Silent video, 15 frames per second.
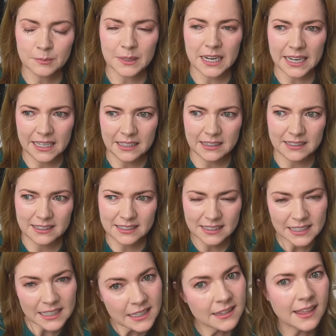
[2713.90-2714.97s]
but I can
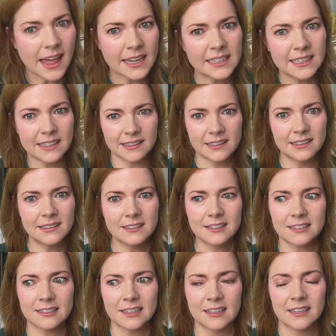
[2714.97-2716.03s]
see that it
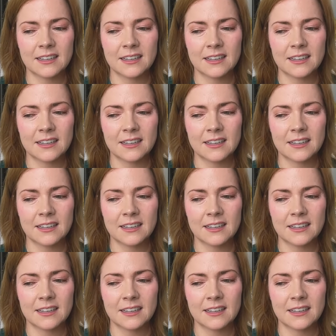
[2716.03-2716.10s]
is.